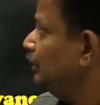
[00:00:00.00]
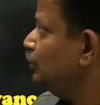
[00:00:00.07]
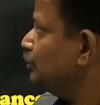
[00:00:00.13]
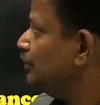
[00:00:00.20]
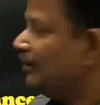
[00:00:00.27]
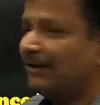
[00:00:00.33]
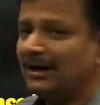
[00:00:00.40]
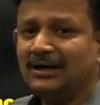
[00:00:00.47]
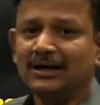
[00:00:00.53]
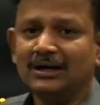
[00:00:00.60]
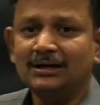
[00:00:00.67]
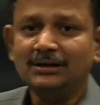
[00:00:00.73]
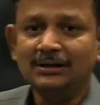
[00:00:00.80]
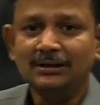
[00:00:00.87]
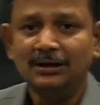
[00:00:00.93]
You may
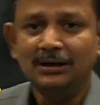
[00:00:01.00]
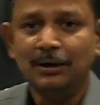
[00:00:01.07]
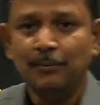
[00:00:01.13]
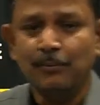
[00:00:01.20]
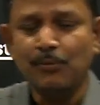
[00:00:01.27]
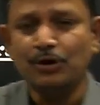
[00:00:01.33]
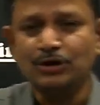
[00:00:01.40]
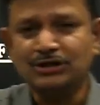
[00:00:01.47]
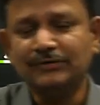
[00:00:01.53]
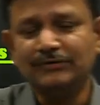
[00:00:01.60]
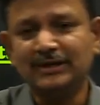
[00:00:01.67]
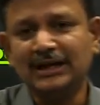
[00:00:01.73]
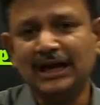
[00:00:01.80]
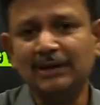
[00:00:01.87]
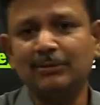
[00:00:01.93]
wonder, most of
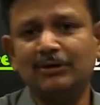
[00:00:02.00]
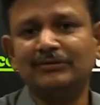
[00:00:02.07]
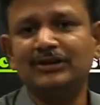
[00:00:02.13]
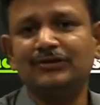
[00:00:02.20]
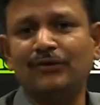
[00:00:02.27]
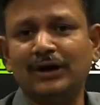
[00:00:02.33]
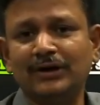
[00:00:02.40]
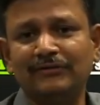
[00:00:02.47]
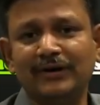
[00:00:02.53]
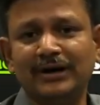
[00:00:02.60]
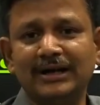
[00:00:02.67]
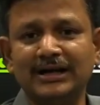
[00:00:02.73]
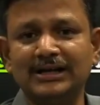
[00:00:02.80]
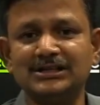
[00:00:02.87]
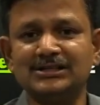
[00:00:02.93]
the time of this 45
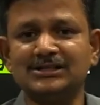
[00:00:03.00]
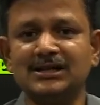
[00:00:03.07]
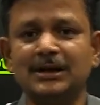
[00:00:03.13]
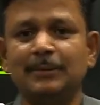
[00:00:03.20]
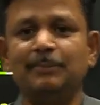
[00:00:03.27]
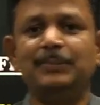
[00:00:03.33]
days,